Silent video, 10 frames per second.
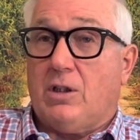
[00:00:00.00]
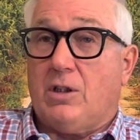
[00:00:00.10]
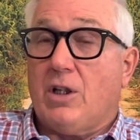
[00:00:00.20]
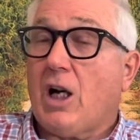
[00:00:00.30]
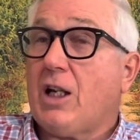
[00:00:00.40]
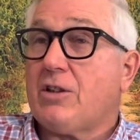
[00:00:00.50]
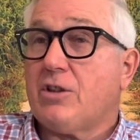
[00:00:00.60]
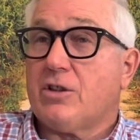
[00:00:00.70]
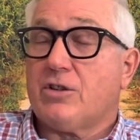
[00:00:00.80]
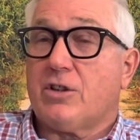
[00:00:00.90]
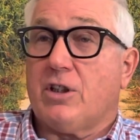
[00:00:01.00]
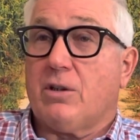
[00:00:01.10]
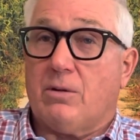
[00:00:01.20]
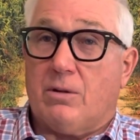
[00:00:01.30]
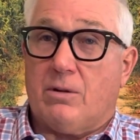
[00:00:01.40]
not just
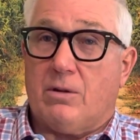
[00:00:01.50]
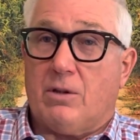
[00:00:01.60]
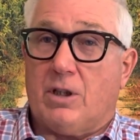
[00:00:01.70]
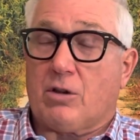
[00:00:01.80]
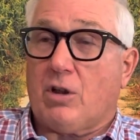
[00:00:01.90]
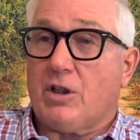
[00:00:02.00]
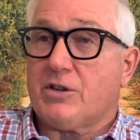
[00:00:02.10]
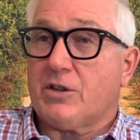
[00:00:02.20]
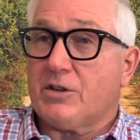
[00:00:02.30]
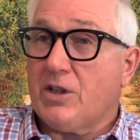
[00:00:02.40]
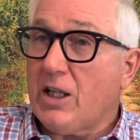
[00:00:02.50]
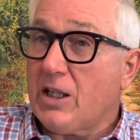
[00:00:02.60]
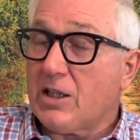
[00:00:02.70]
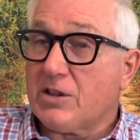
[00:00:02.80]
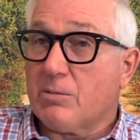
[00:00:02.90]
in across the
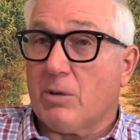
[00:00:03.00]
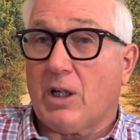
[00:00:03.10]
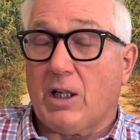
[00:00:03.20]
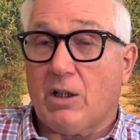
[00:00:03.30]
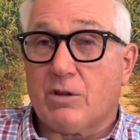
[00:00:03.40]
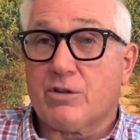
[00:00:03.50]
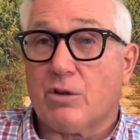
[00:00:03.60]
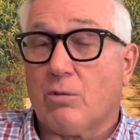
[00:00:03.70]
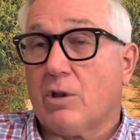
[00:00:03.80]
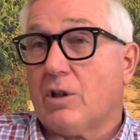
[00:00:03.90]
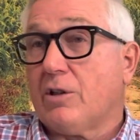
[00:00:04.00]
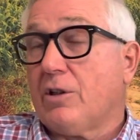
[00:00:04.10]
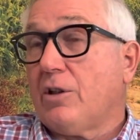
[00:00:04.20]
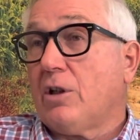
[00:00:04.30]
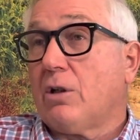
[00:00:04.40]
test, but I also wanted to
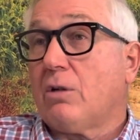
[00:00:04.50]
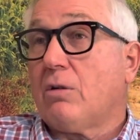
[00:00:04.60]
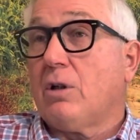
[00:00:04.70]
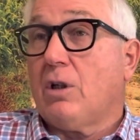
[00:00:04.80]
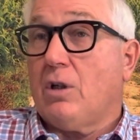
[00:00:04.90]
know